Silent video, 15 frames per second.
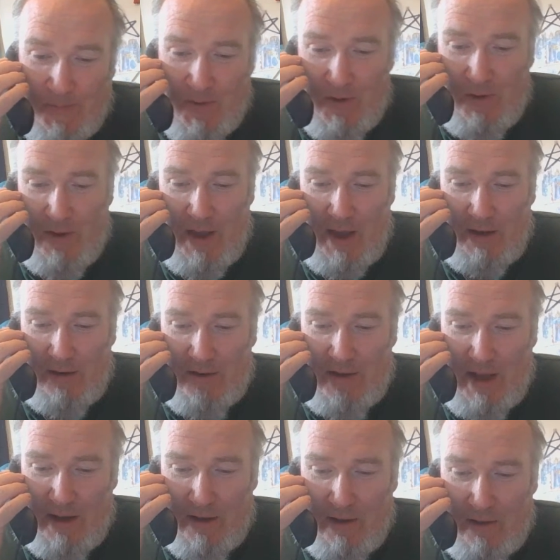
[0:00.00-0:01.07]
You can't
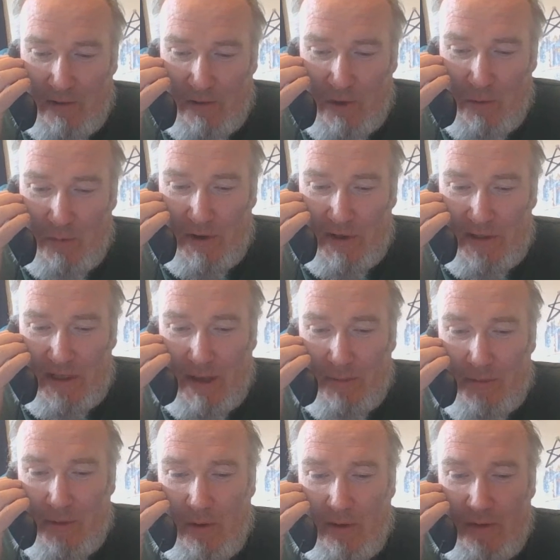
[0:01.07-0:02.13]
tell a consumer to
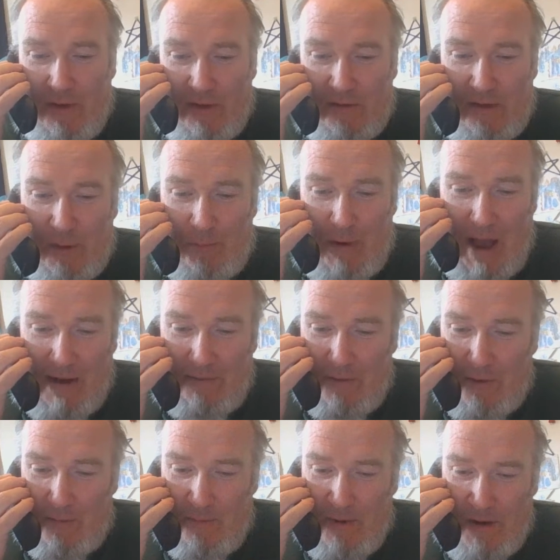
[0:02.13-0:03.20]
stop doing things that are bad for
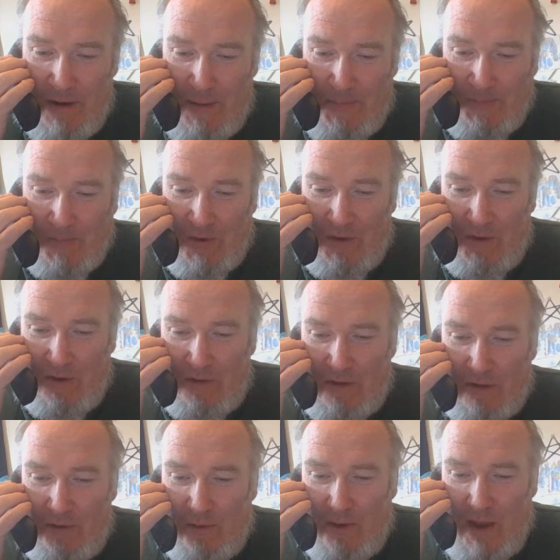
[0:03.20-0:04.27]
them, just
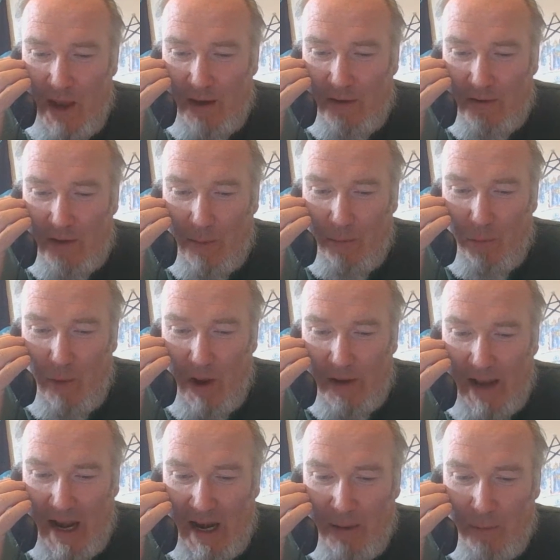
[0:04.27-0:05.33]
as you can't stop
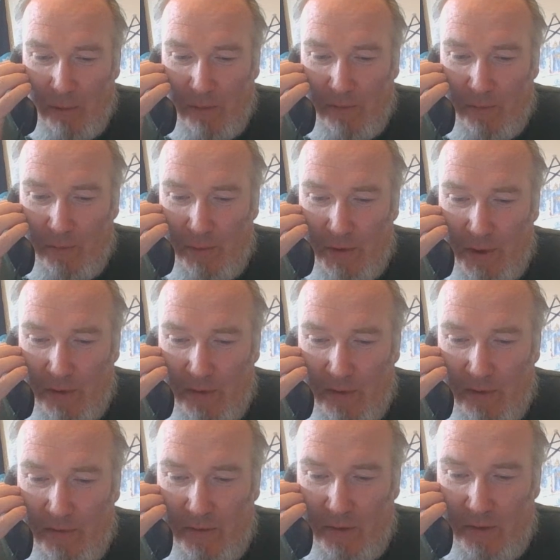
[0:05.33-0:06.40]
wild animals from
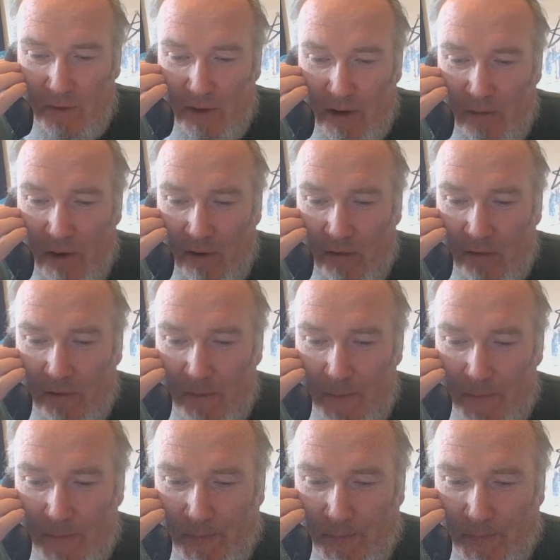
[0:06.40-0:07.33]
producing future generations.